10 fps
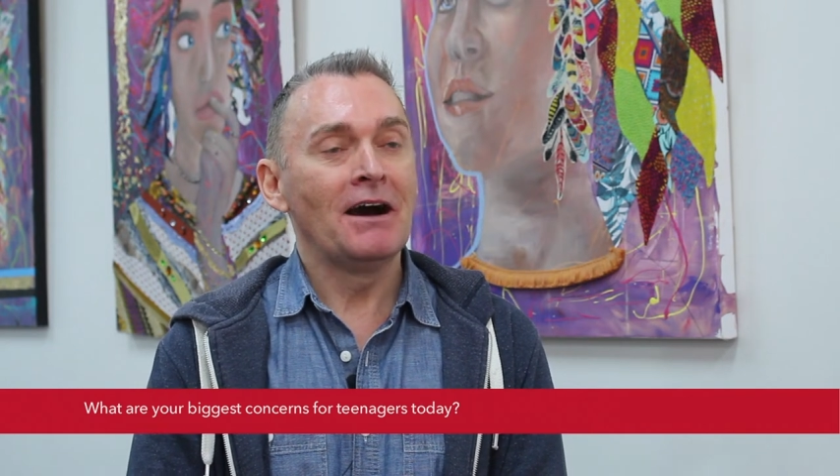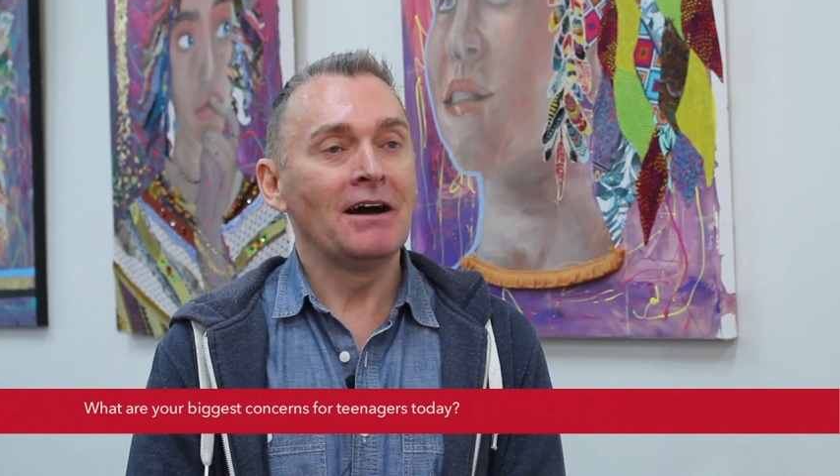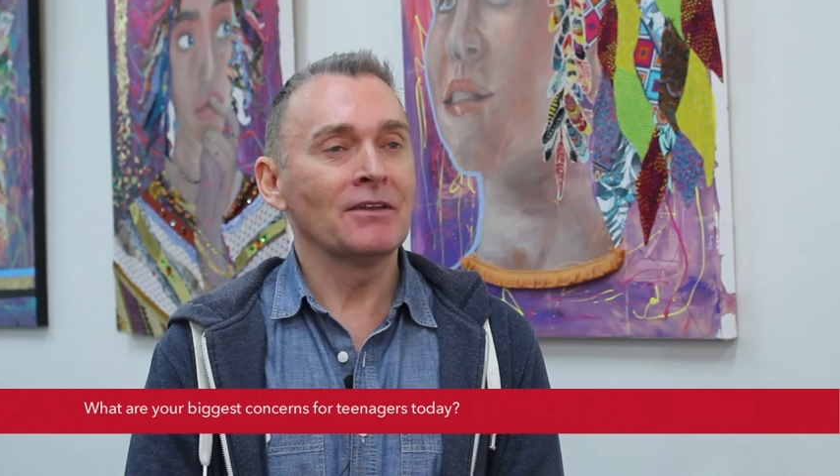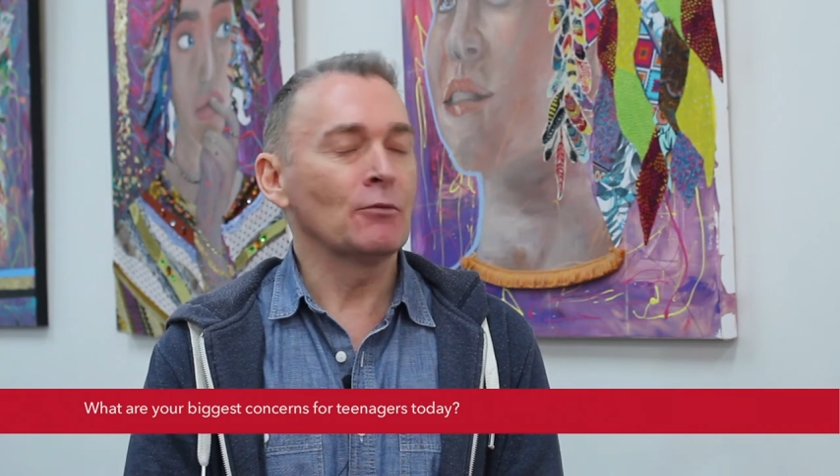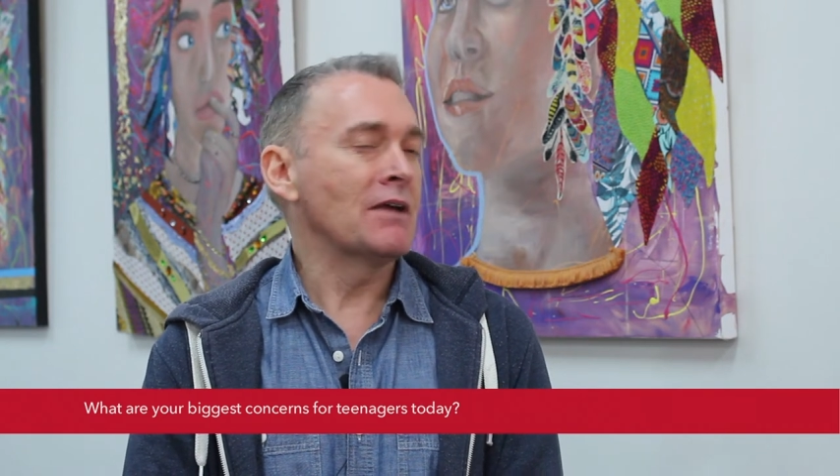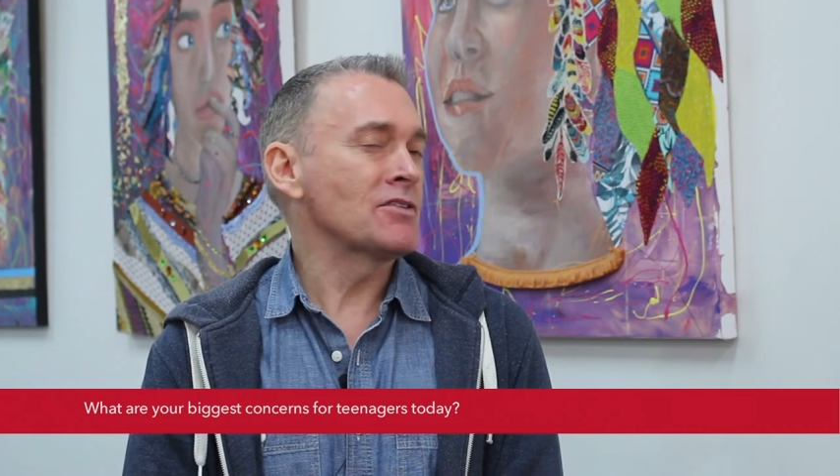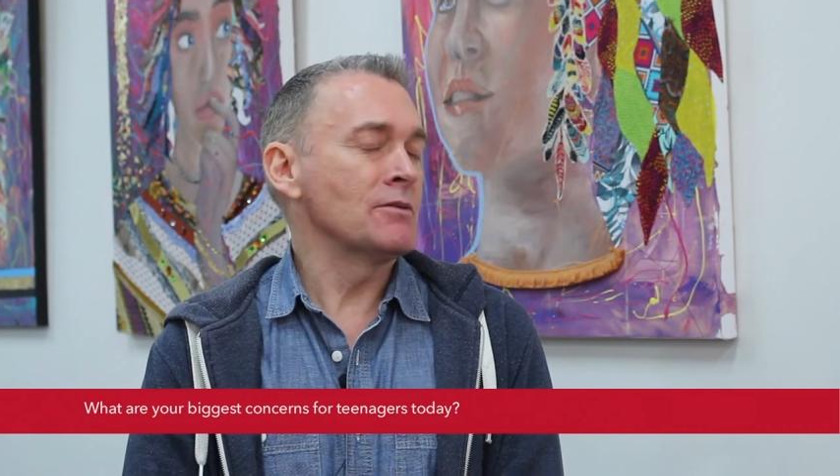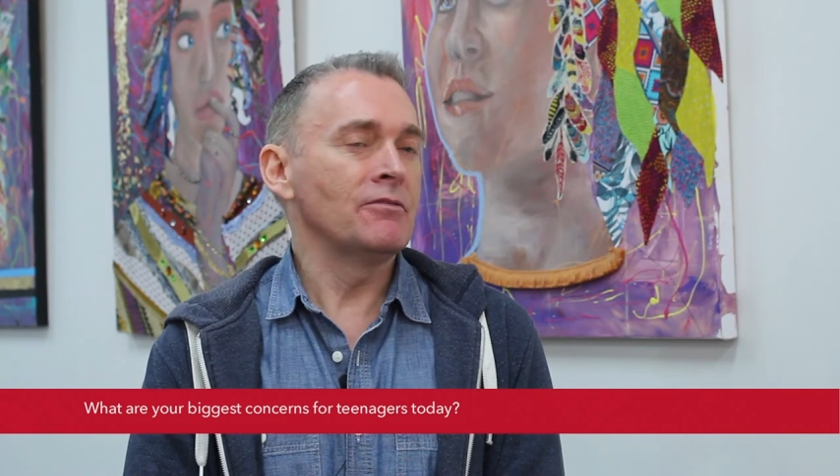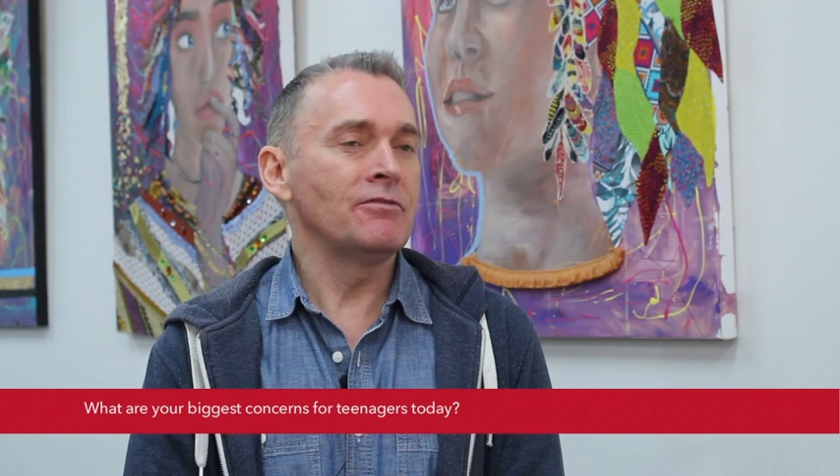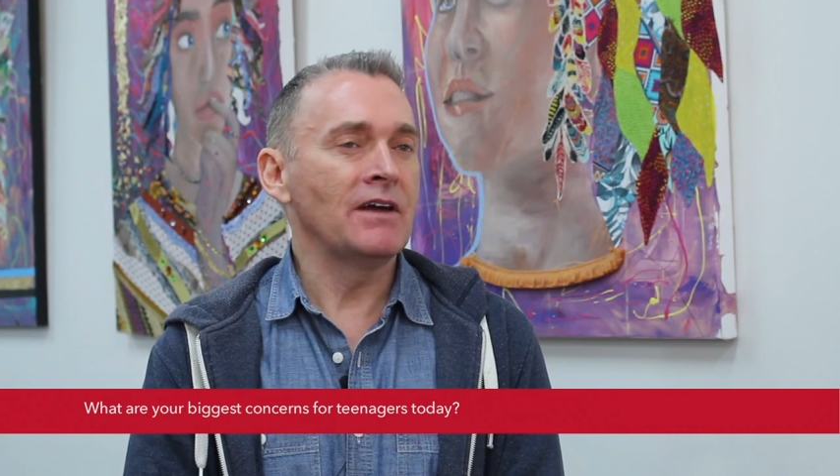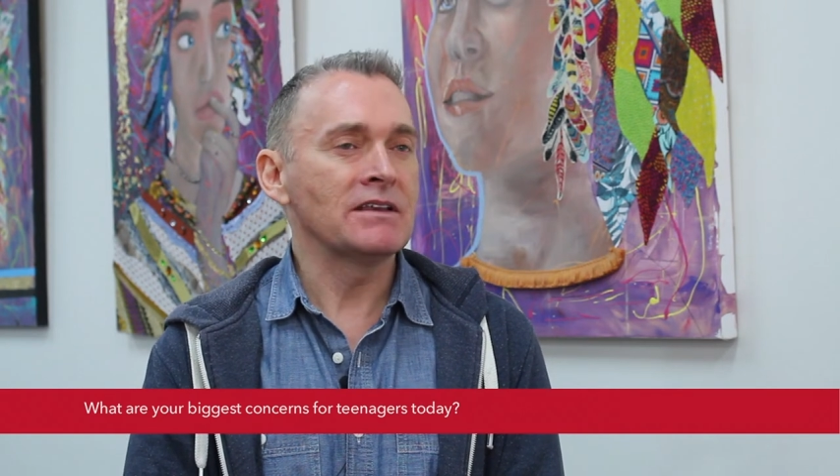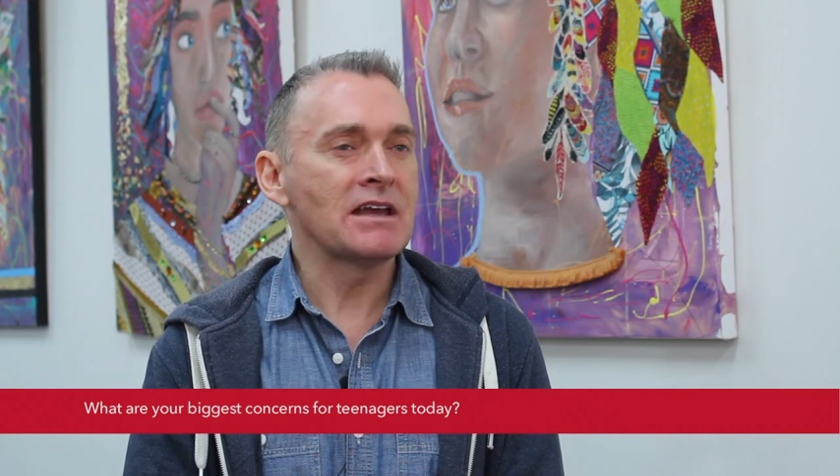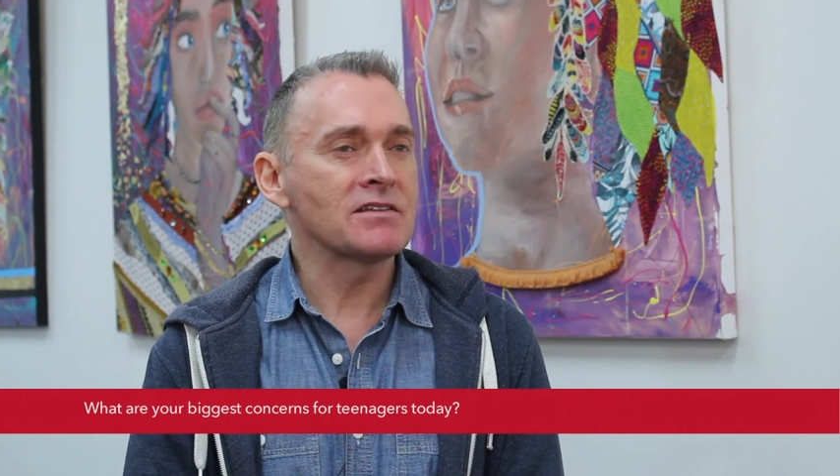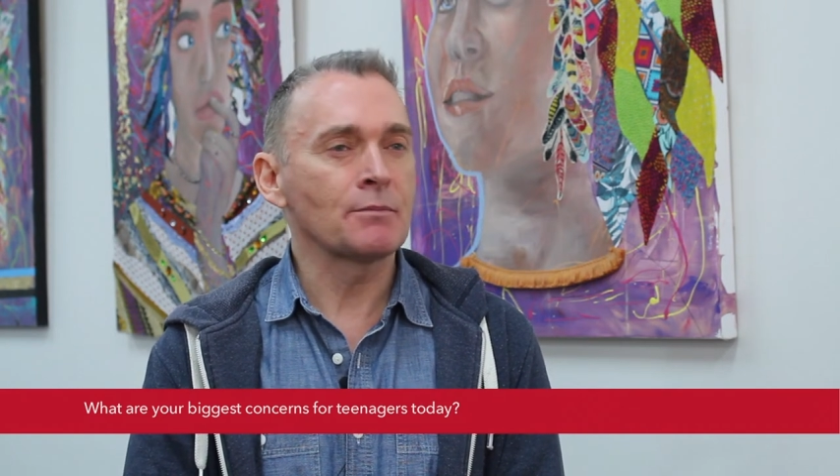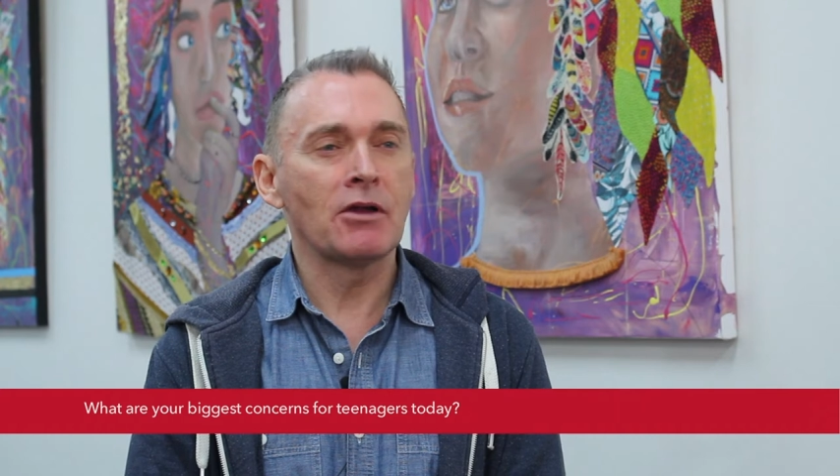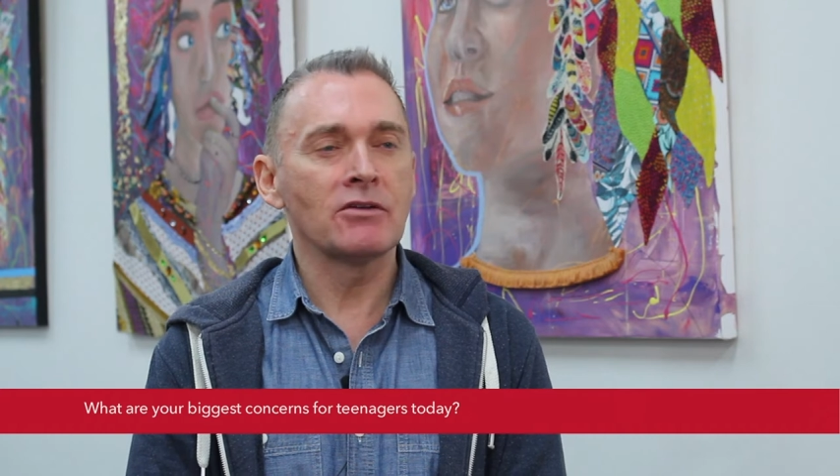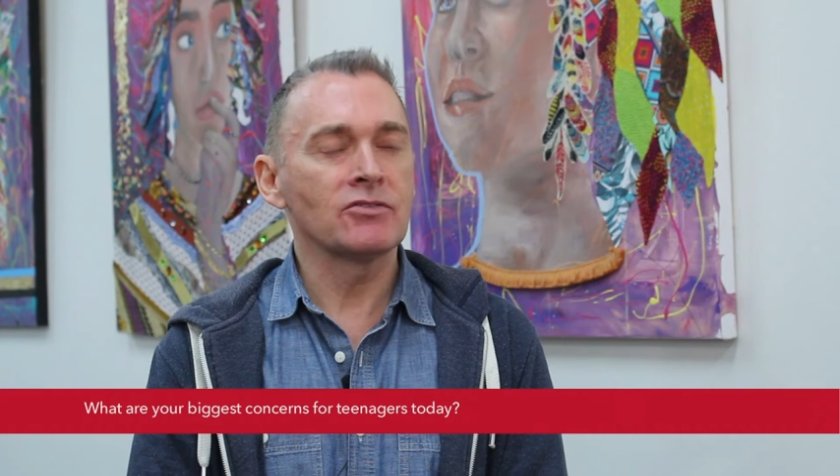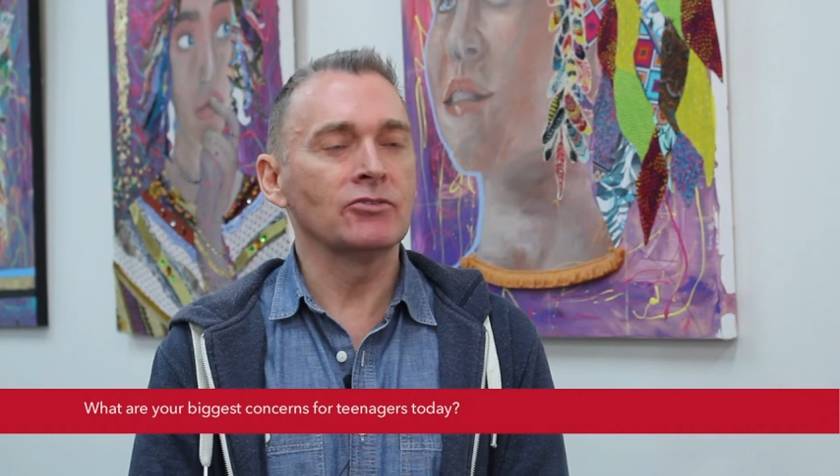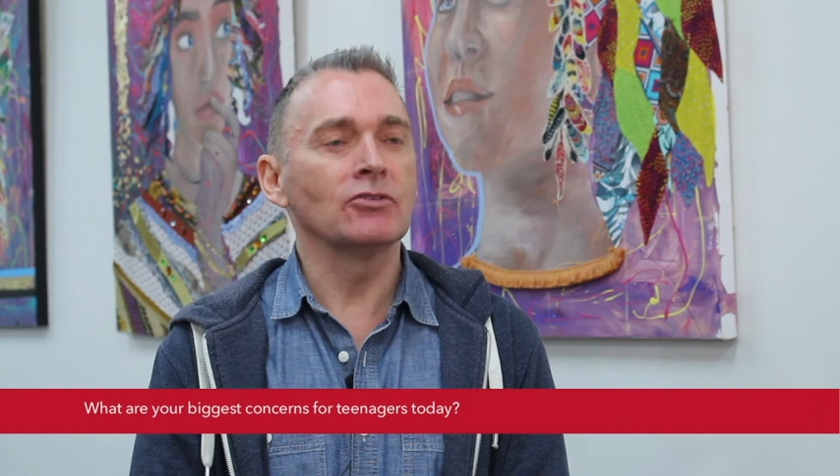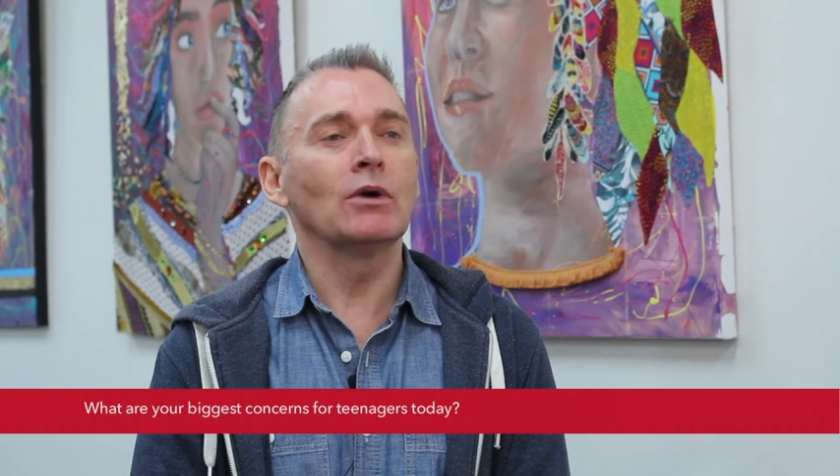I think we have some fantastic parents who do